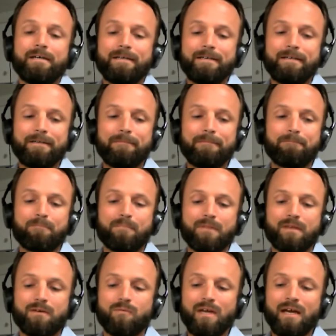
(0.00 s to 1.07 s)
Um,
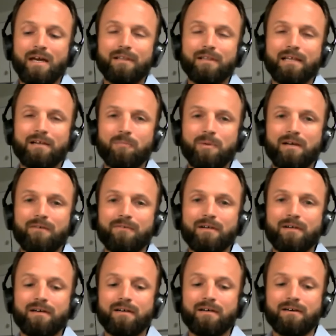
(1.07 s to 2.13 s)
we have a little bit of a,
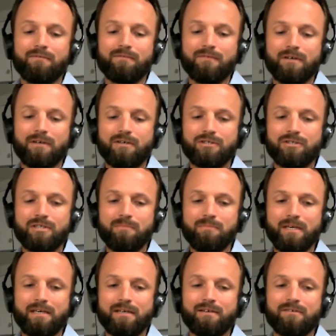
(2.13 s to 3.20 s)
of a cushion
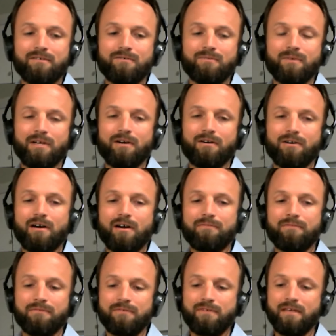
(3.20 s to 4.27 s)
because we aren't
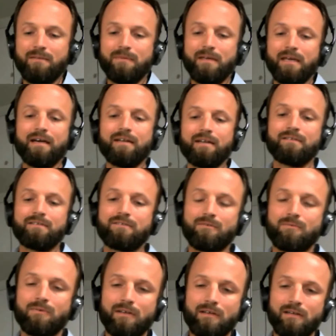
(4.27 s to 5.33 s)
off of steam yet. And
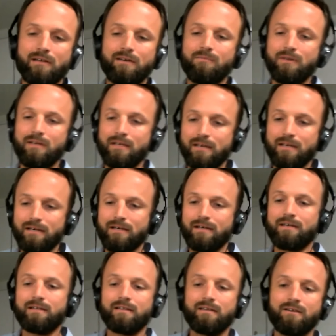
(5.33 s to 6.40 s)
so we, we
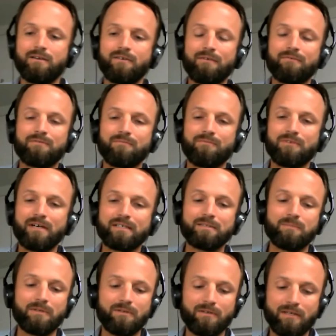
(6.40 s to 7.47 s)
uh, you know, have some
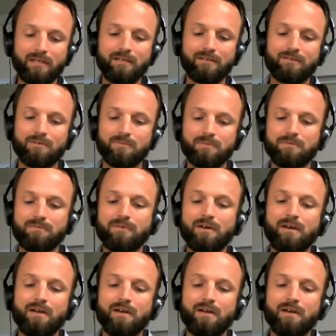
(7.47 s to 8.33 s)
flexibility in terms of